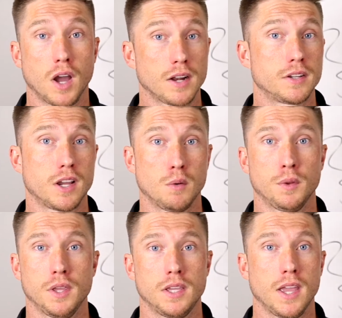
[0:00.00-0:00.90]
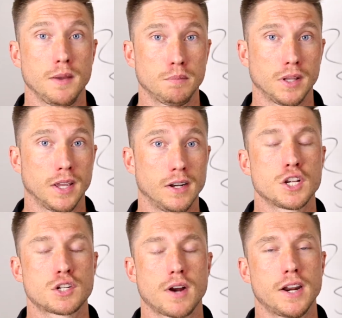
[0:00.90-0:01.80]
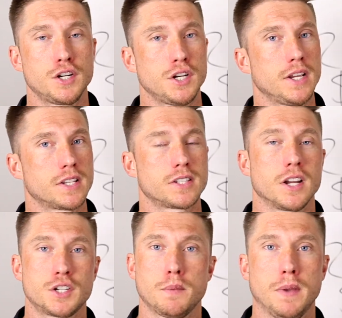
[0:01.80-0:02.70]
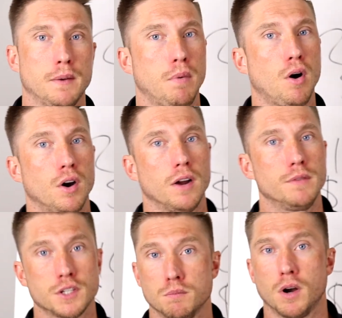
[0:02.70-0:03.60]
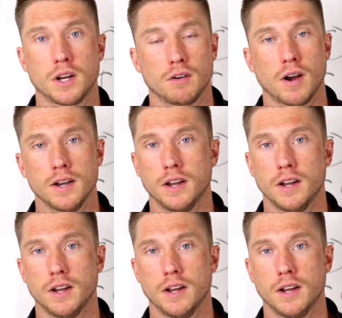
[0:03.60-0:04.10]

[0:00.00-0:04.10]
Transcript: got to come with a game plan. Strategy is such a big part of this market right